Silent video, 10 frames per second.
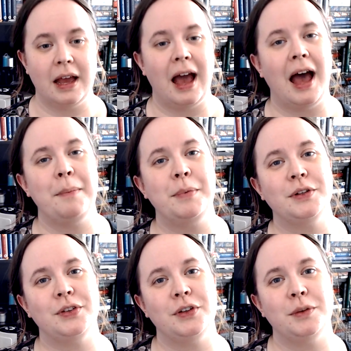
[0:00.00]
Hi
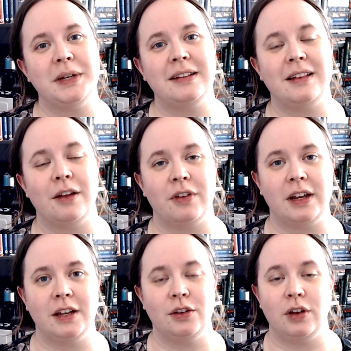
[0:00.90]
Booktube, it's
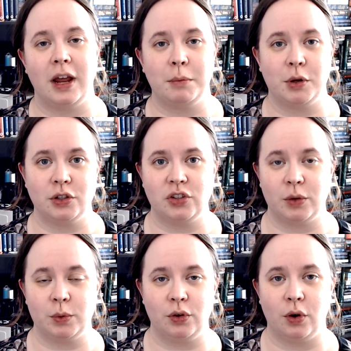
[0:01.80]
Stephanie. Today I'm going to
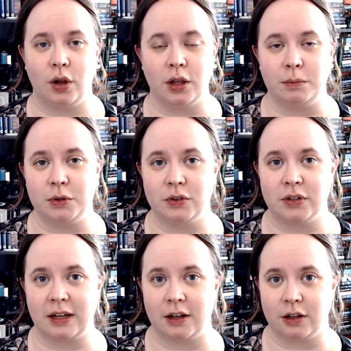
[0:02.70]
share with you all the books
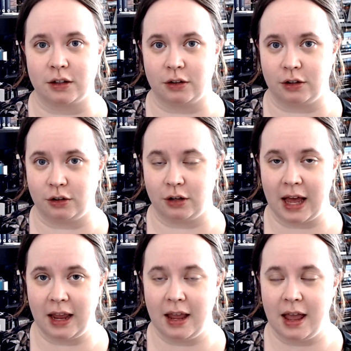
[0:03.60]
that I got in
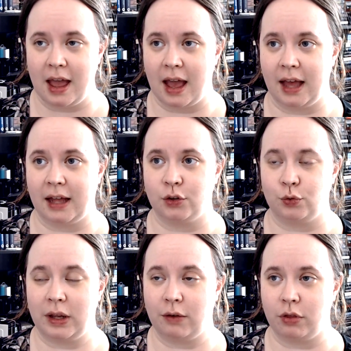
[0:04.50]
July, and
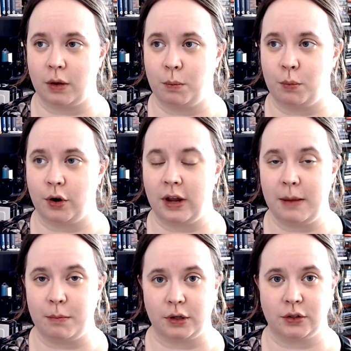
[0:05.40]
3 of them were
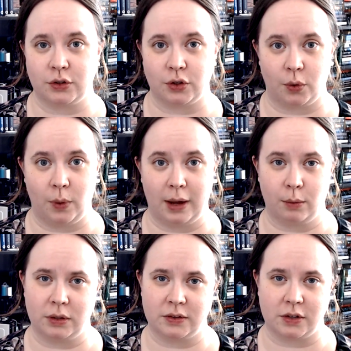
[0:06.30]
ebooks, so I
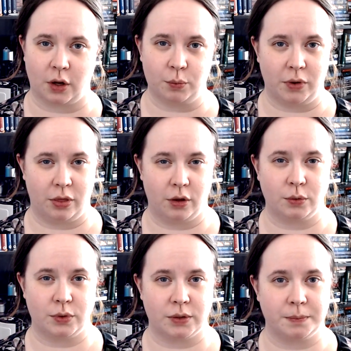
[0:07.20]
will start with
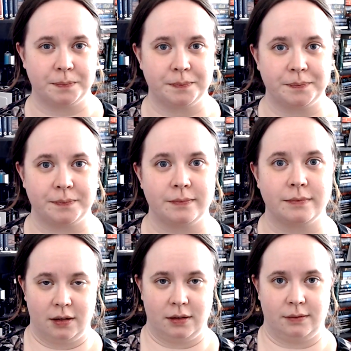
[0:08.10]
those.
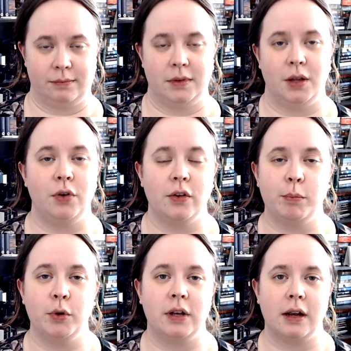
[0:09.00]
The
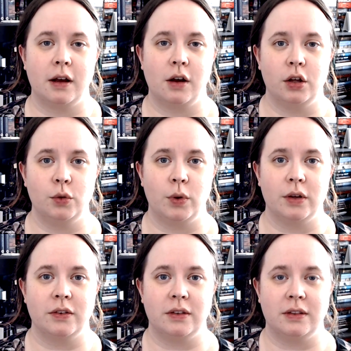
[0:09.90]
first book that I got
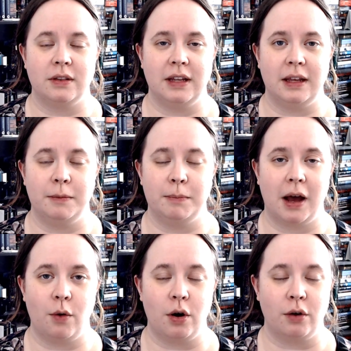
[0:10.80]
was The
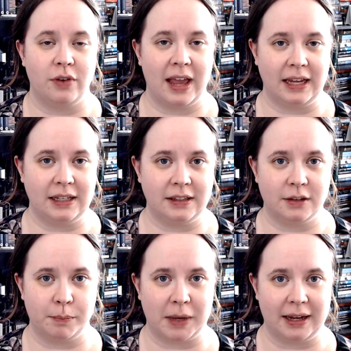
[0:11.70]
Power of
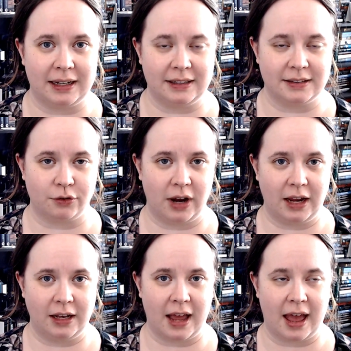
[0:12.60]
Hades by Elisa
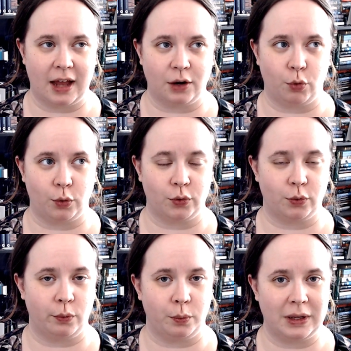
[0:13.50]
Rain and
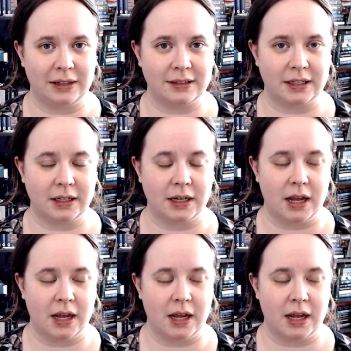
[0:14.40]
Rose Wilson,